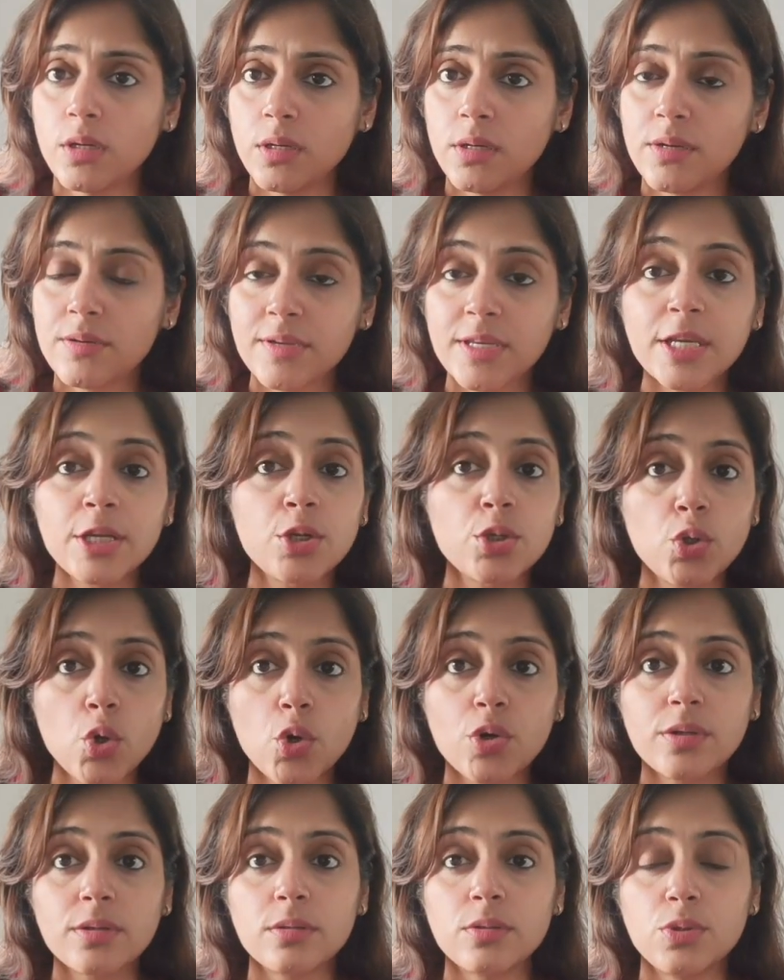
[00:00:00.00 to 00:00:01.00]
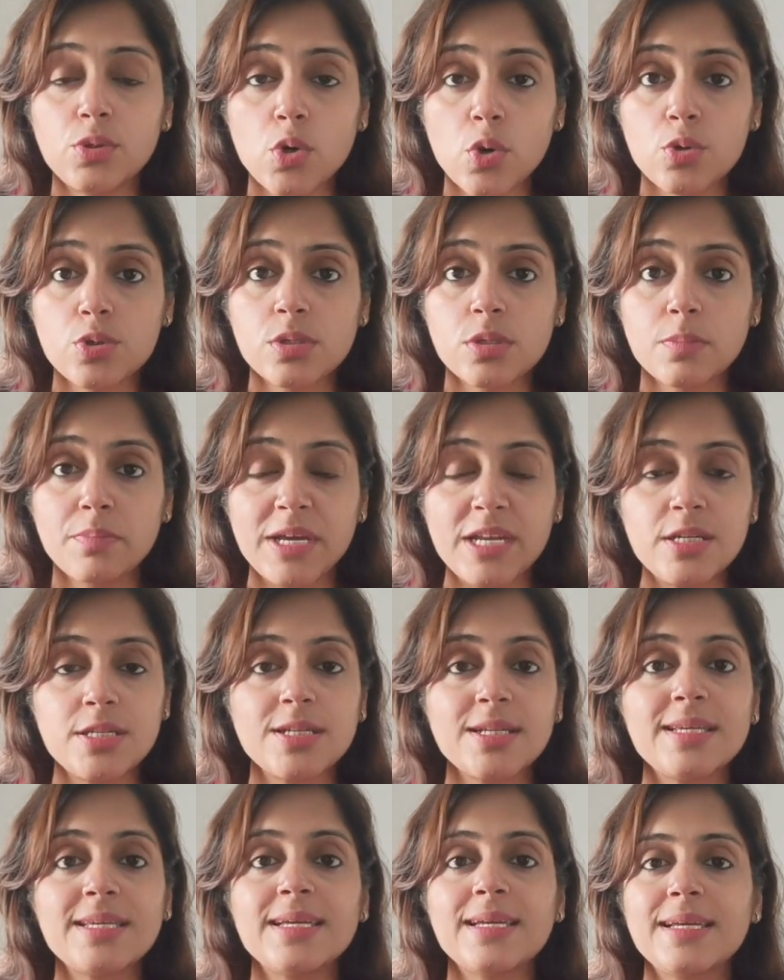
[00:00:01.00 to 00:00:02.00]
treat those
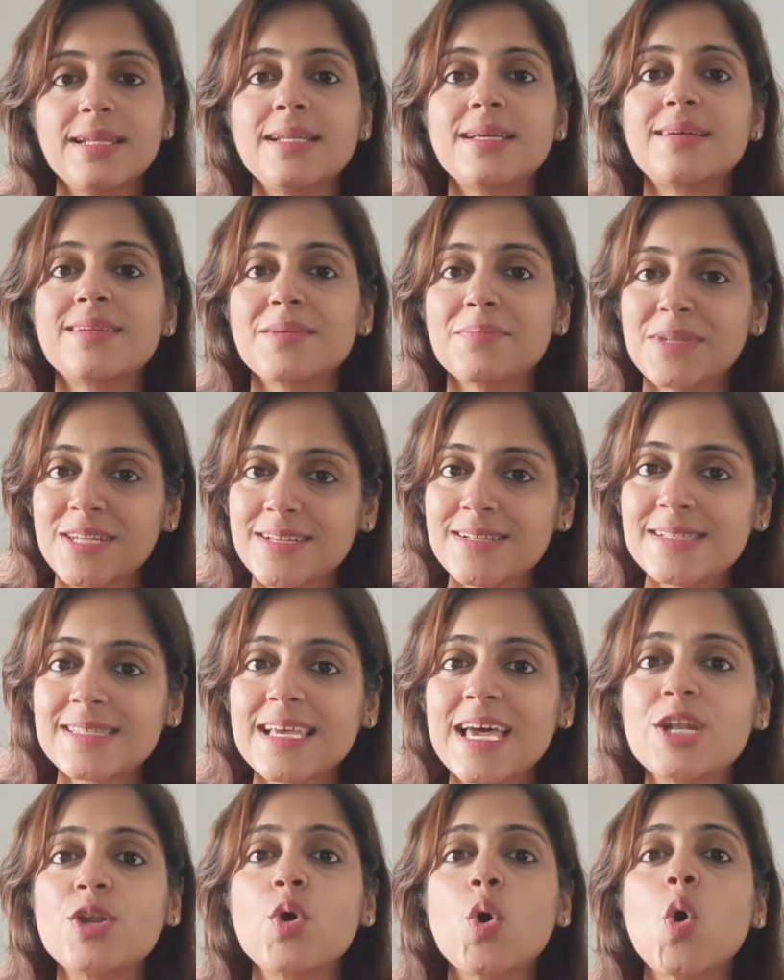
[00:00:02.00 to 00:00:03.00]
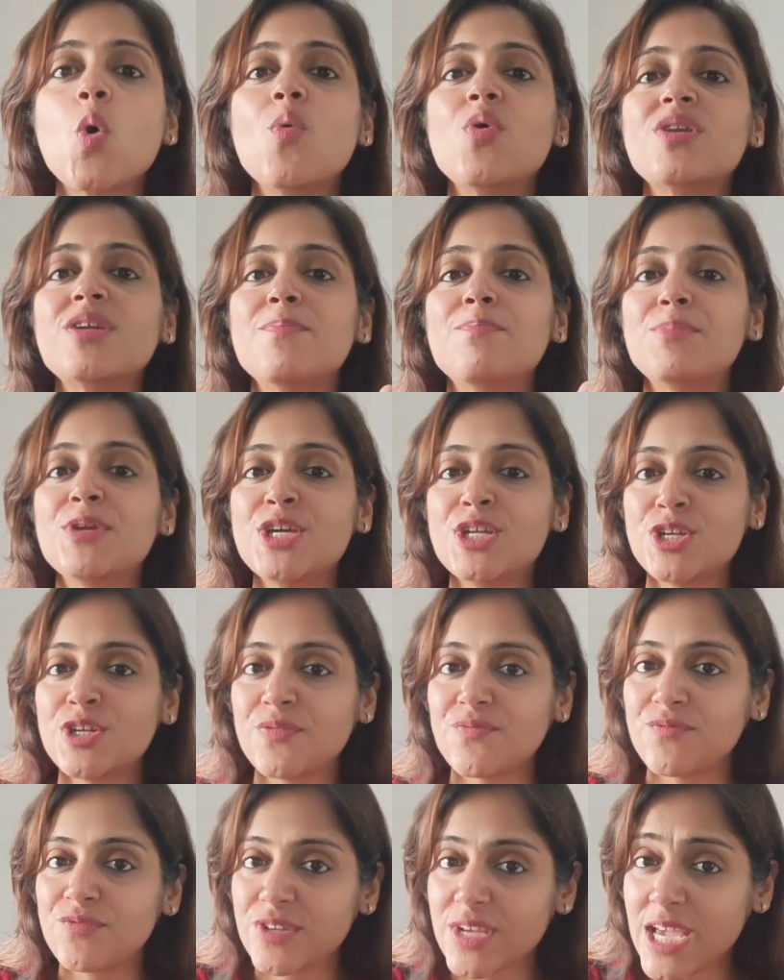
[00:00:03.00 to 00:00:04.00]
mentally ill criminals, and over a period
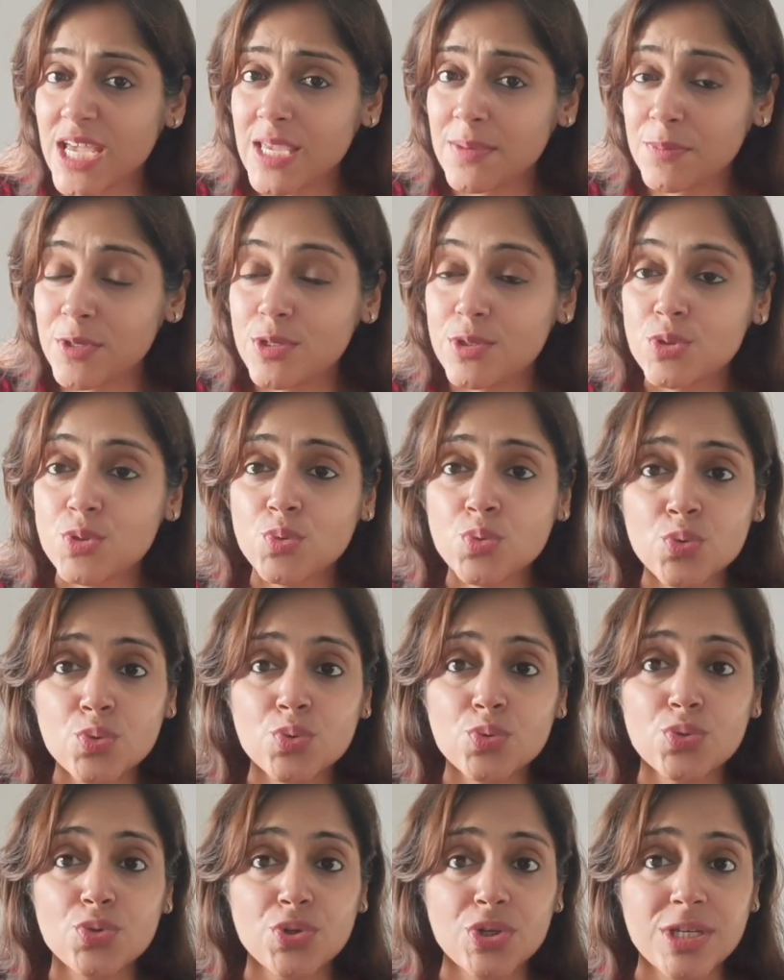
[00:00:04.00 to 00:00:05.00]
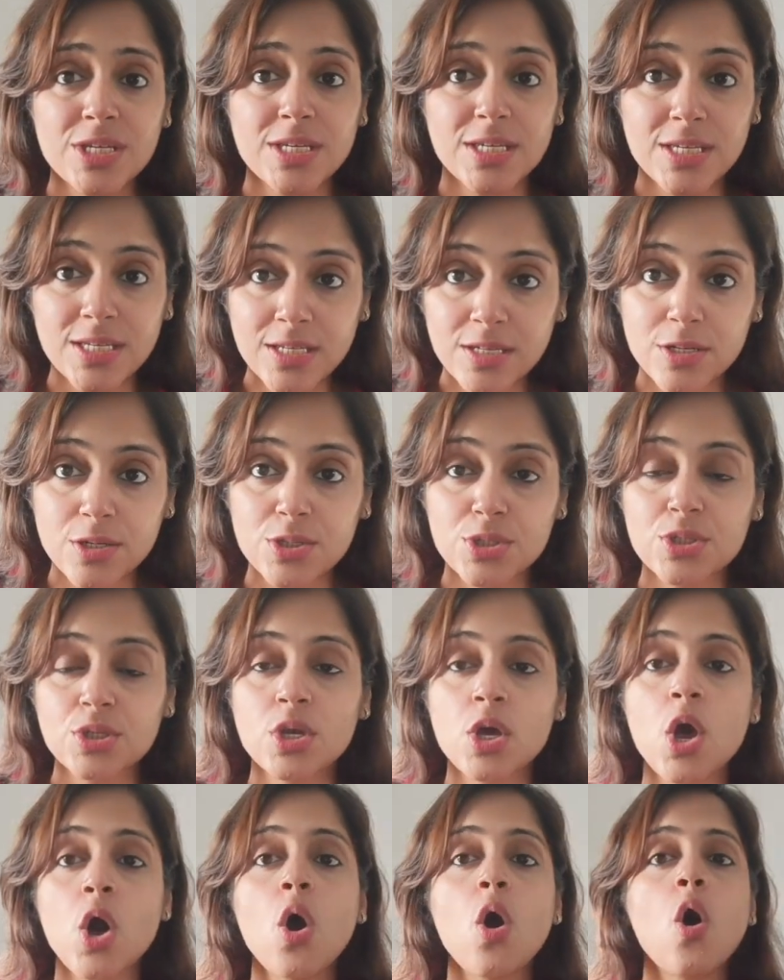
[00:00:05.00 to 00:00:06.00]
of time in 2 to 3 years
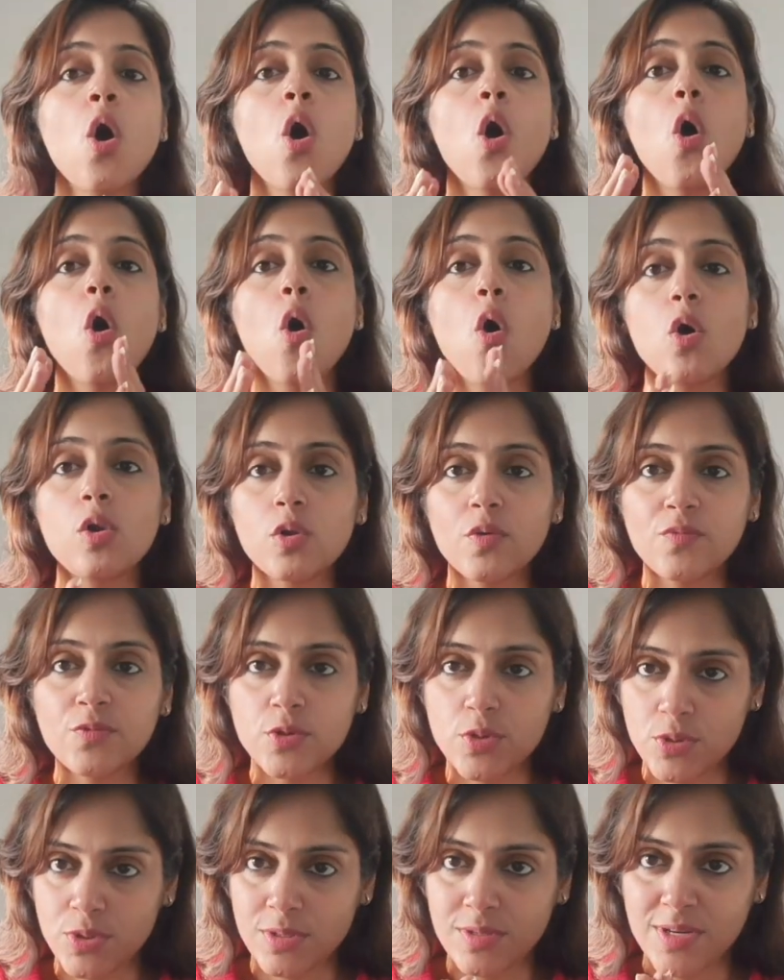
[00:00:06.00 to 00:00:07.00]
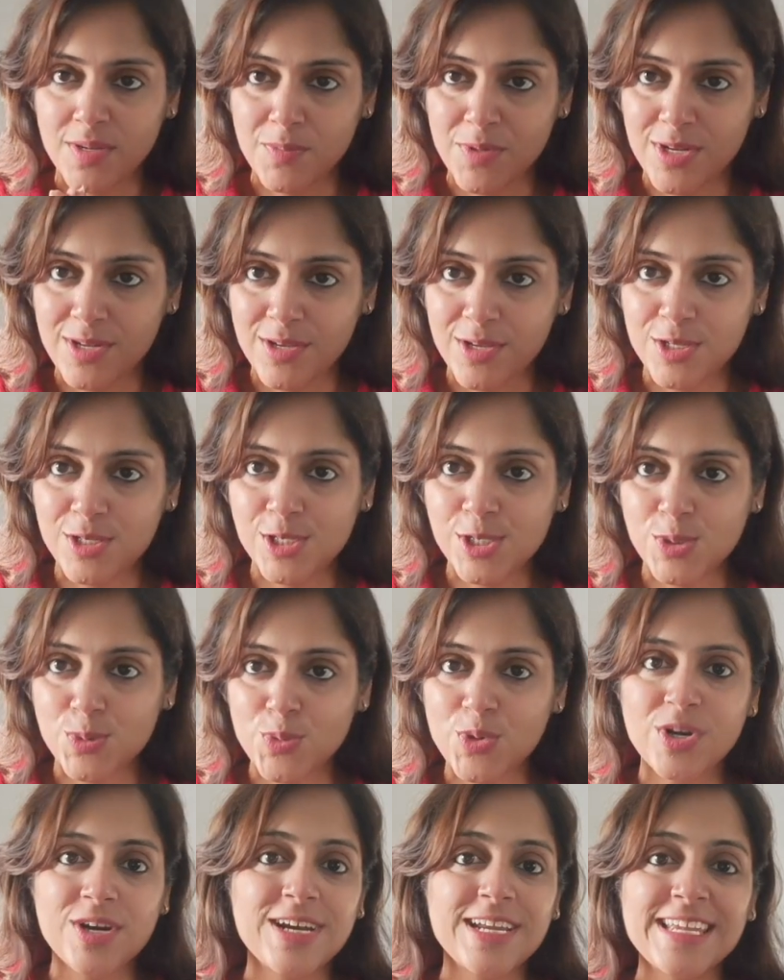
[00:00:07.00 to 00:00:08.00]
all of those criminals
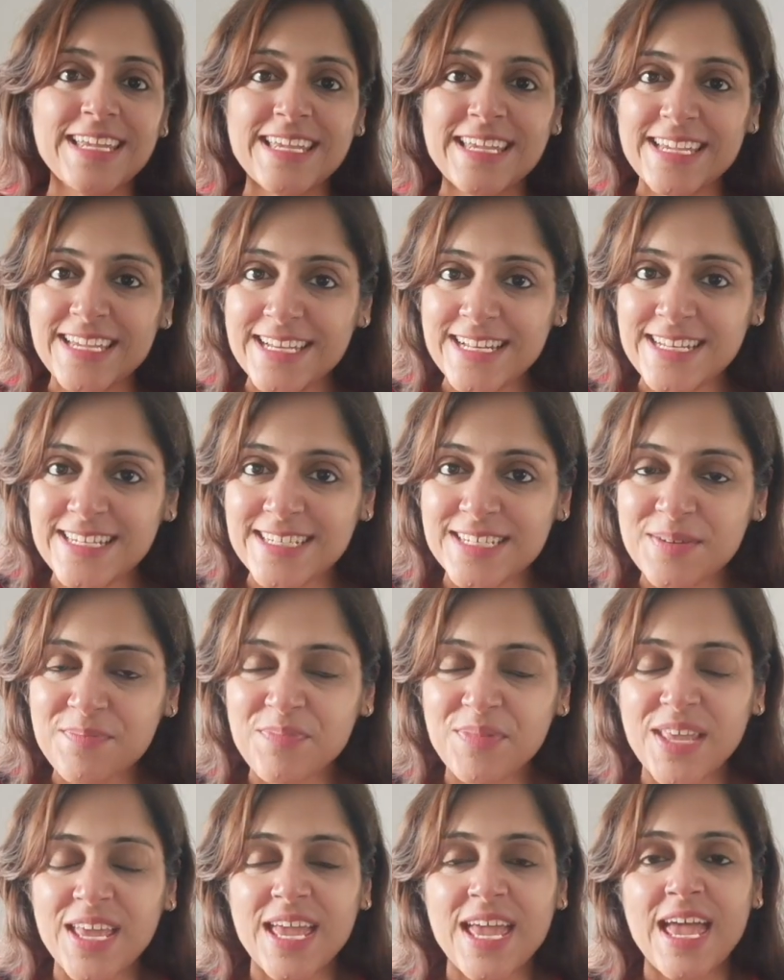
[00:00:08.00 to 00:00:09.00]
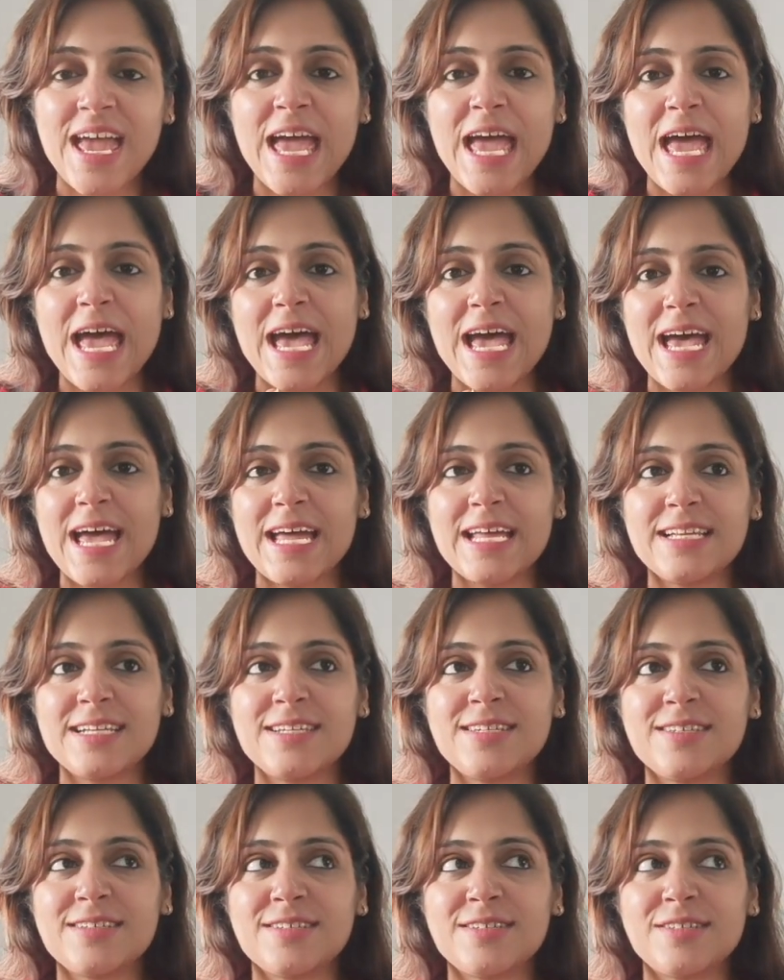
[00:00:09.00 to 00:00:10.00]
were healed
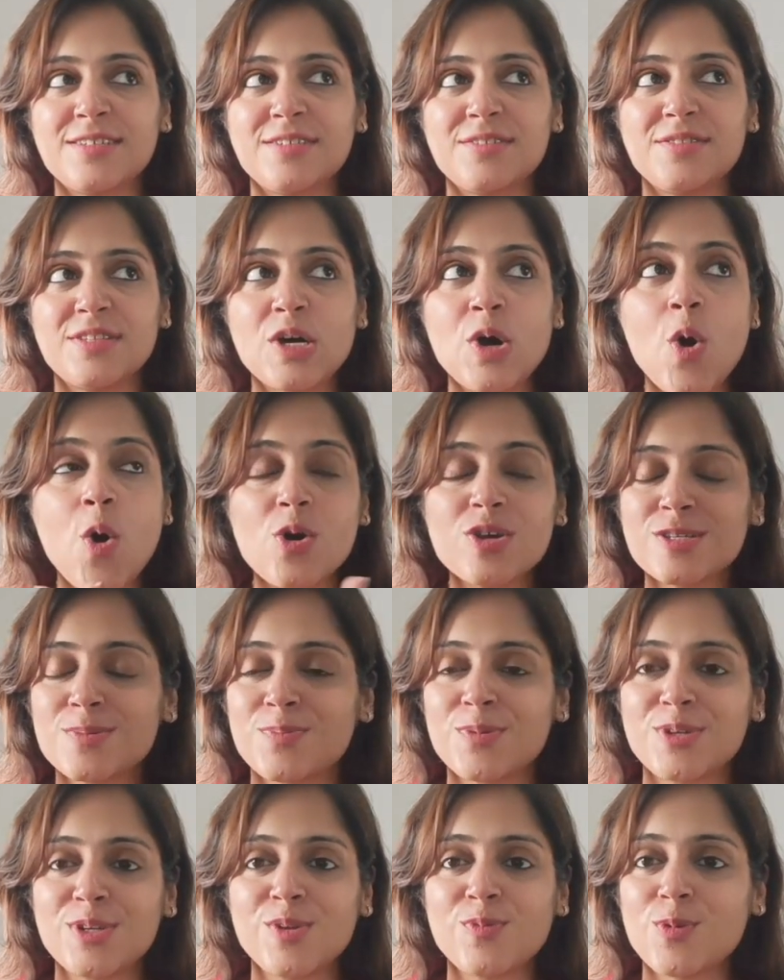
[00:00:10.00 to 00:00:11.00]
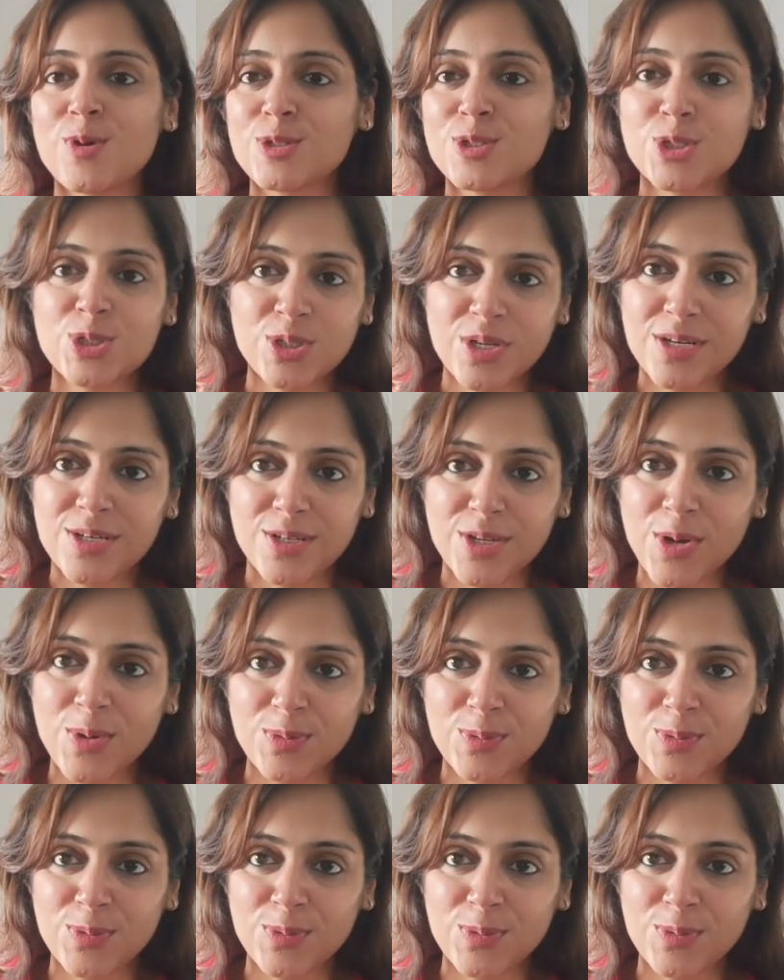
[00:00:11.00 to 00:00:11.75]
and the hospital was shut down.